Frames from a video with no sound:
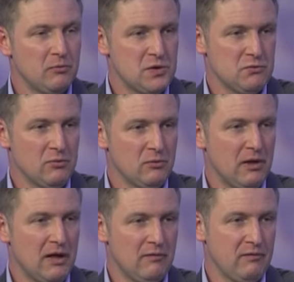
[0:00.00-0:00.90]
which will
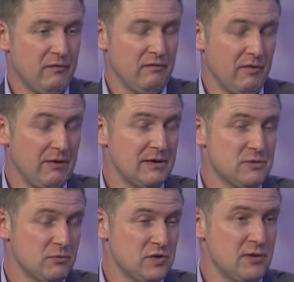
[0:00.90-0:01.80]
have very
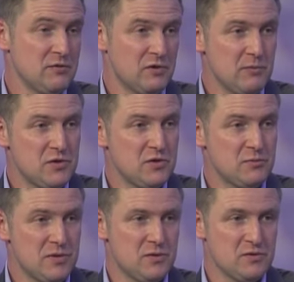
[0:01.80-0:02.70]
little CO2 emissions
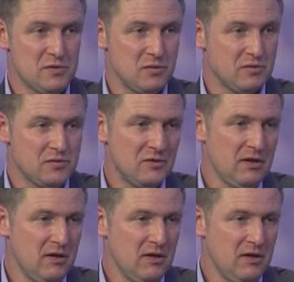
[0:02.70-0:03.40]
because they're built to